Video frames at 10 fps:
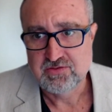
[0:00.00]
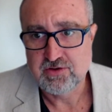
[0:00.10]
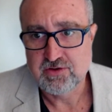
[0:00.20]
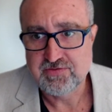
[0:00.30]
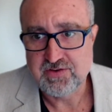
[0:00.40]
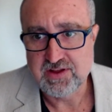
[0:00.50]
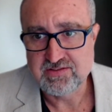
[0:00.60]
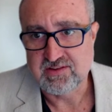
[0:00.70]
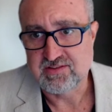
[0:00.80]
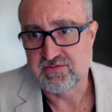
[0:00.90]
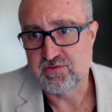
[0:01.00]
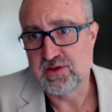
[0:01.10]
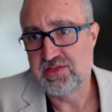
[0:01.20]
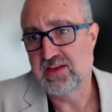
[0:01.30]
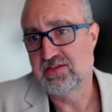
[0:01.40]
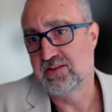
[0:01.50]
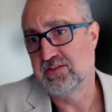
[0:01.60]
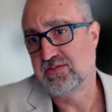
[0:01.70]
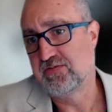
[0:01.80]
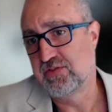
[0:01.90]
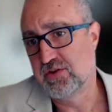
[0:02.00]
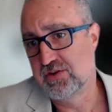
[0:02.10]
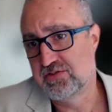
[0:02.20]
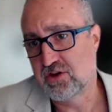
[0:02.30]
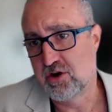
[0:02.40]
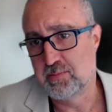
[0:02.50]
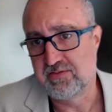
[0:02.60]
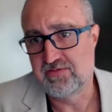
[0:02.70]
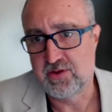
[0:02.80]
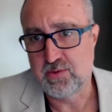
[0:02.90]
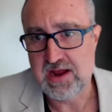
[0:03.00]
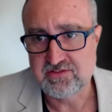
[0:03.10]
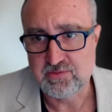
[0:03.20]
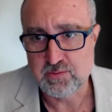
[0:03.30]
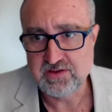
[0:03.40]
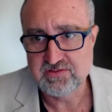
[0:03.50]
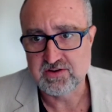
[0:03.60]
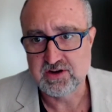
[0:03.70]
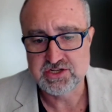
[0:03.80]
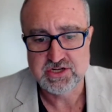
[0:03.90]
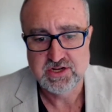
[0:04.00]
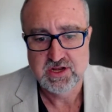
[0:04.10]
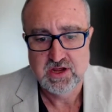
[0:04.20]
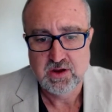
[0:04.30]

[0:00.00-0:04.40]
So for instance, if we think the full scope of the right to research